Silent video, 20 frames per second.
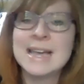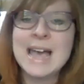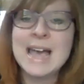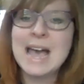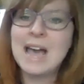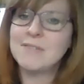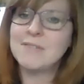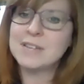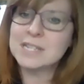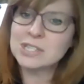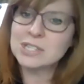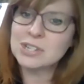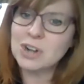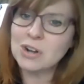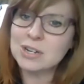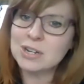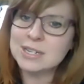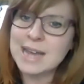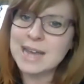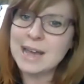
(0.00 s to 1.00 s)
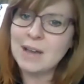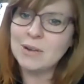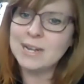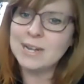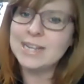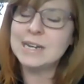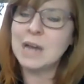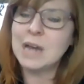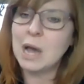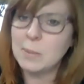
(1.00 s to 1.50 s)
having started out
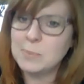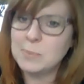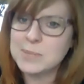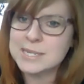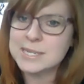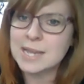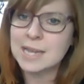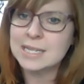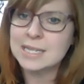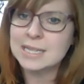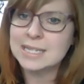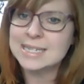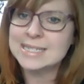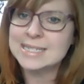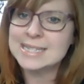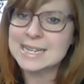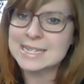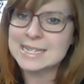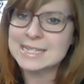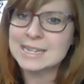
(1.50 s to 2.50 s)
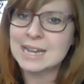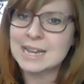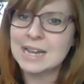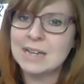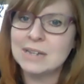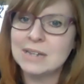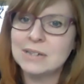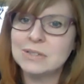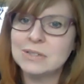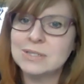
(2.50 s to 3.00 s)
in upcycling
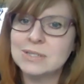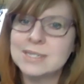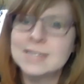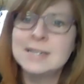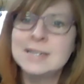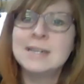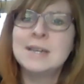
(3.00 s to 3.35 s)
textiles,